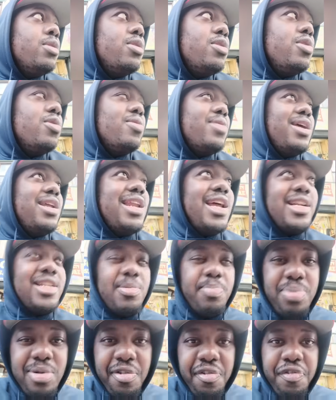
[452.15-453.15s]
You know, they like
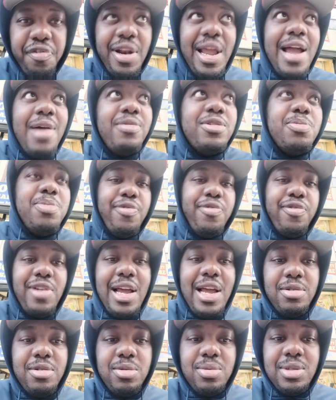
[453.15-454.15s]
to put Flowers, but
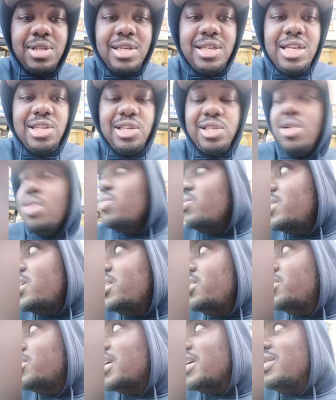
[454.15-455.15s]
Flowers was a disco
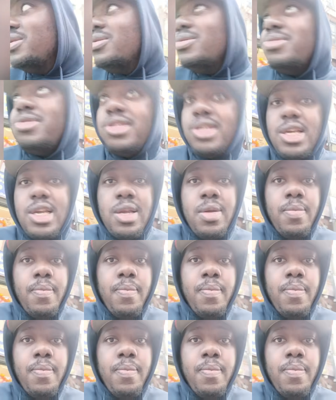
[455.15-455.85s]
DJ, you know what I'm saying?